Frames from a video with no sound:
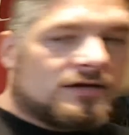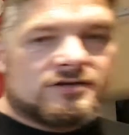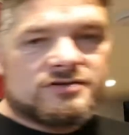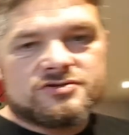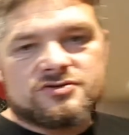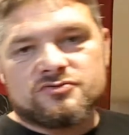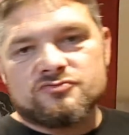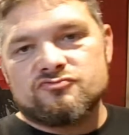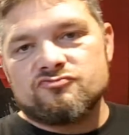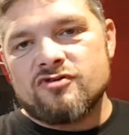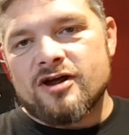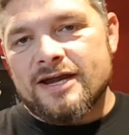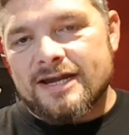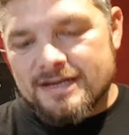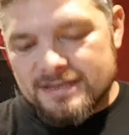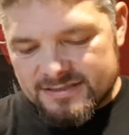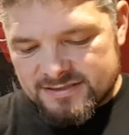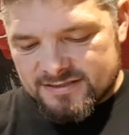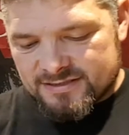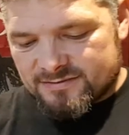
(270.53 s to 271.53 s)
to
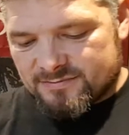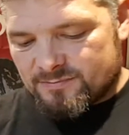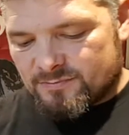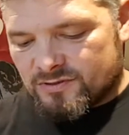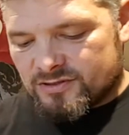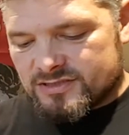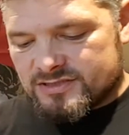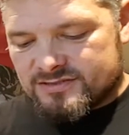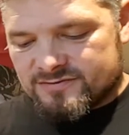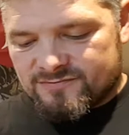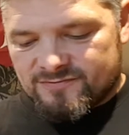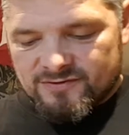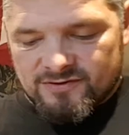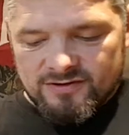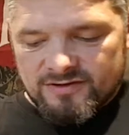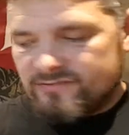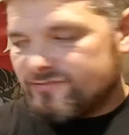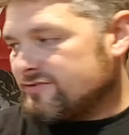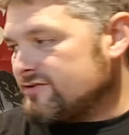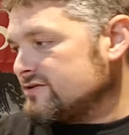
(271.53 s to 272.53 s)
rate my
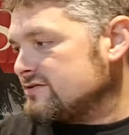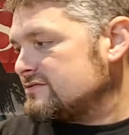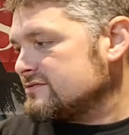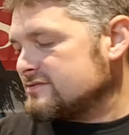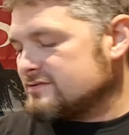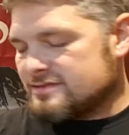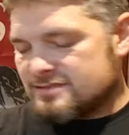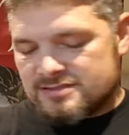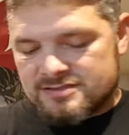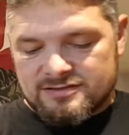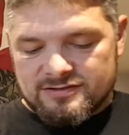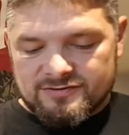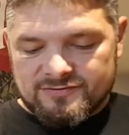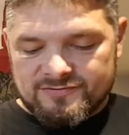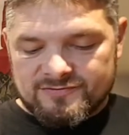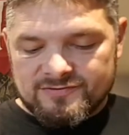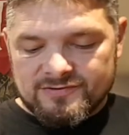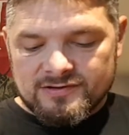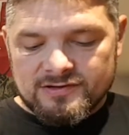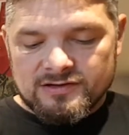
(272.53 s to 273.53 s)
Survivor
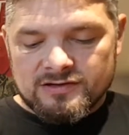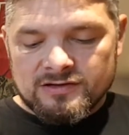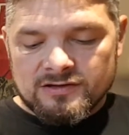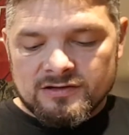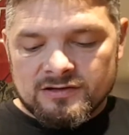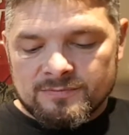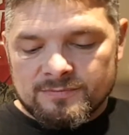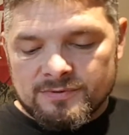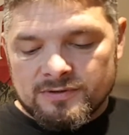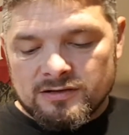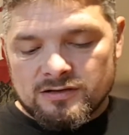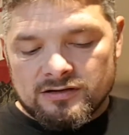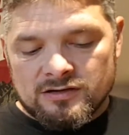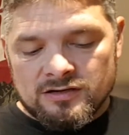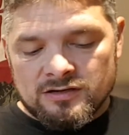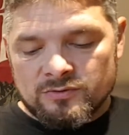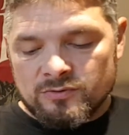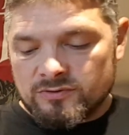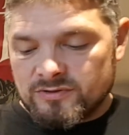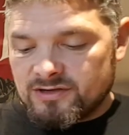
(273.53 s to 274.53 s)
stuff, but
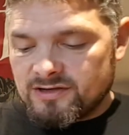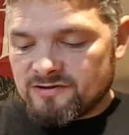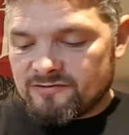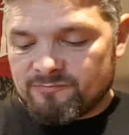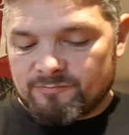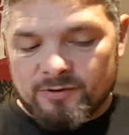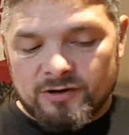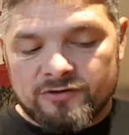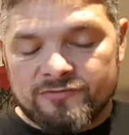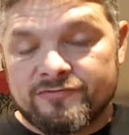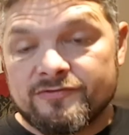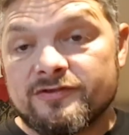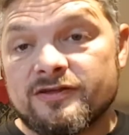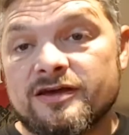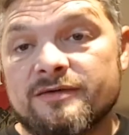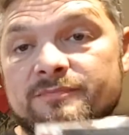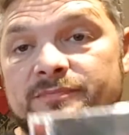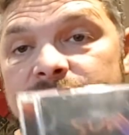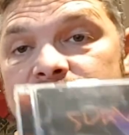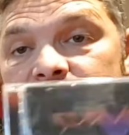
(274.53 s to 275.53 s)
I would give both of
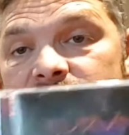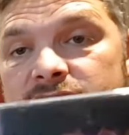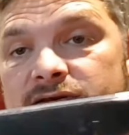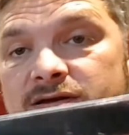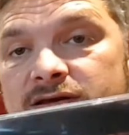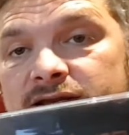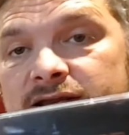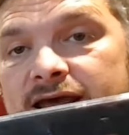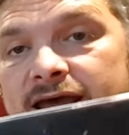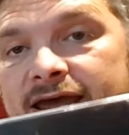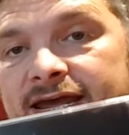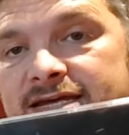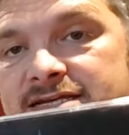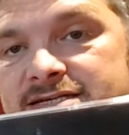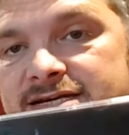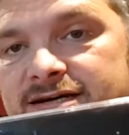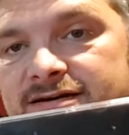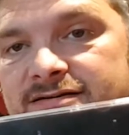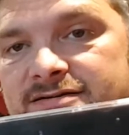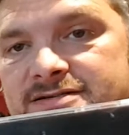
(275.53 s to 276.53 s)
them an
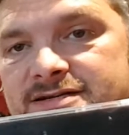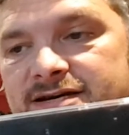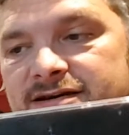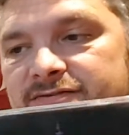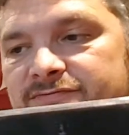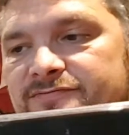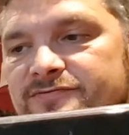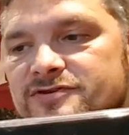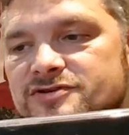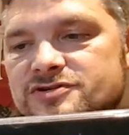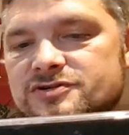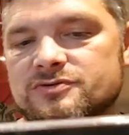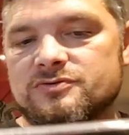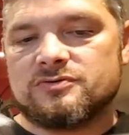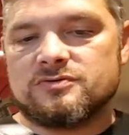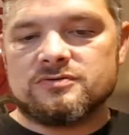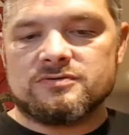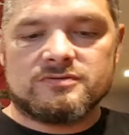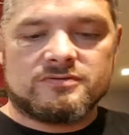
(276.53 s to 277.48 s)
8 out of 10 for sure.